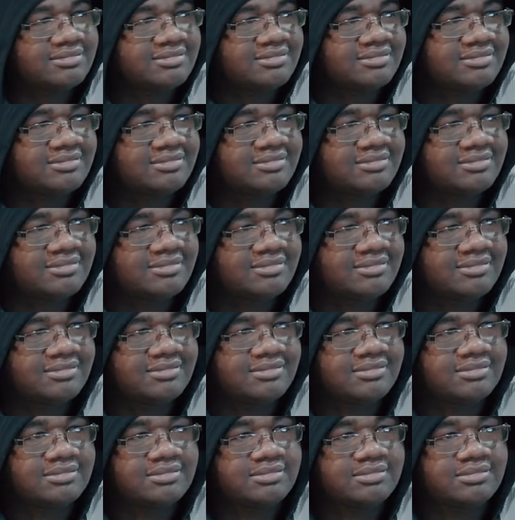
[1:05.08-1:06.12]

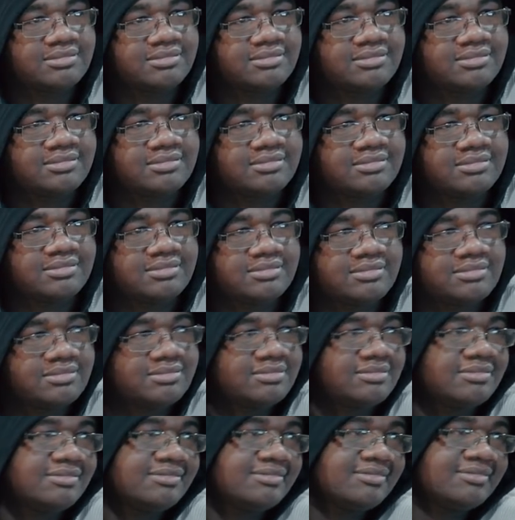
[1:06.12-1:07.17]

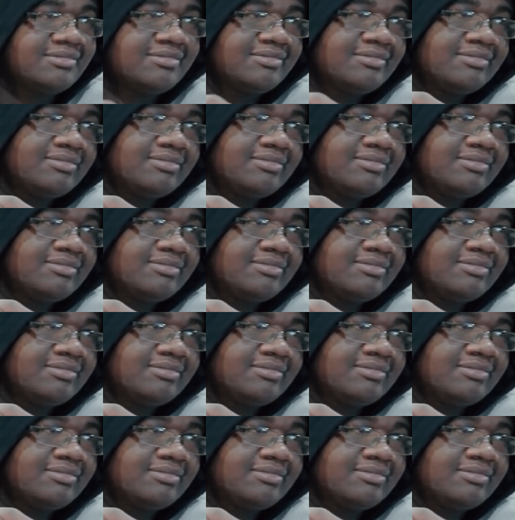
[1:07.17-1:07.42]
(not speaking)